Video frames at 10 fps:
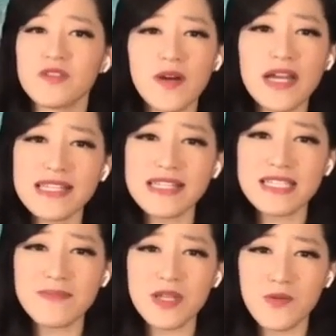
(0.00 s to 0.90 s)
do I
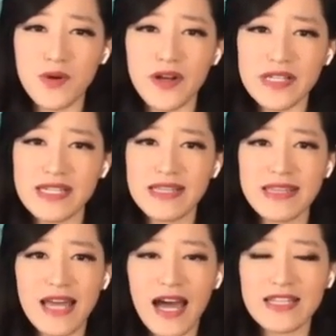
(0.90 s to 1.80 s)
need to be worried
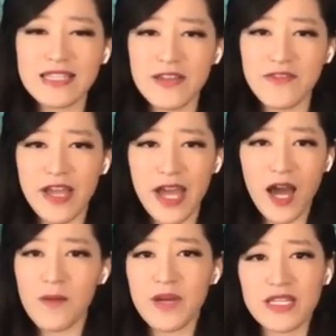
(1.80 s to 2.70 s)
that if I
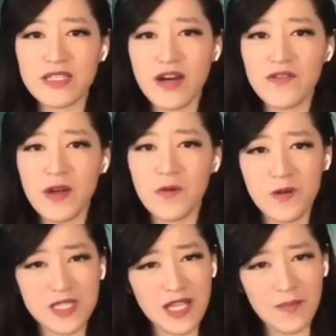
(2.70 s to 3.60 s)
cut myself, I
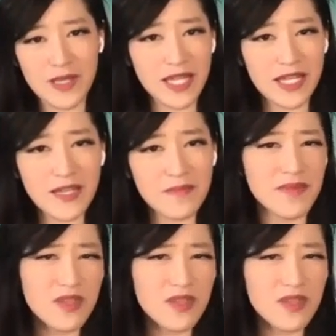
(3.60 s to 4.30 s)
won't stop bleeding?